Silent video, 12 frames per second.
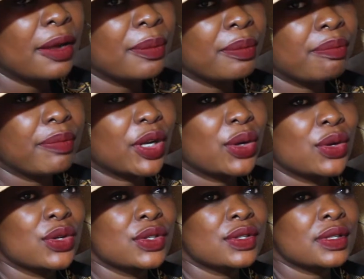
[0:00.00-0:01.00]

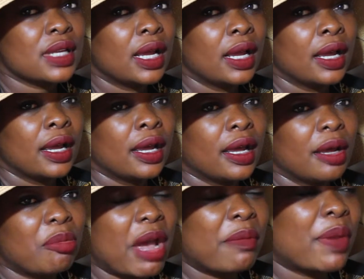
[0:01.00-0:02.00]
because
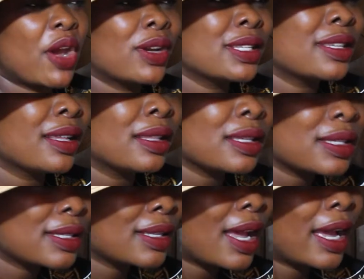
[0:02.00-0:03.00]
my parents are this
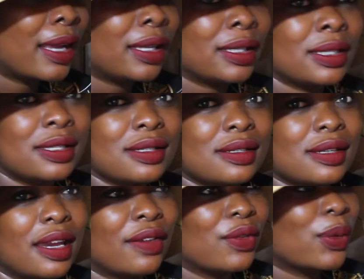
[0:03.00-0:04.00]
side,
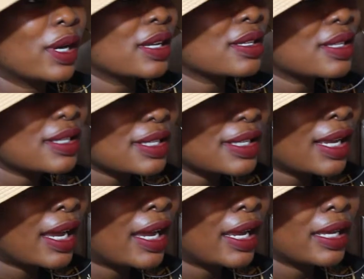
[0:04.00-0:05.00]
everyone is this
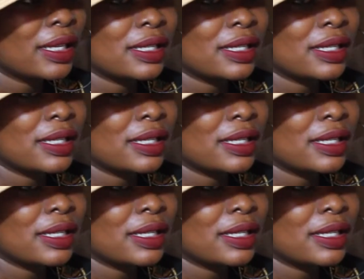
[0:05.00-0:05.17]
side.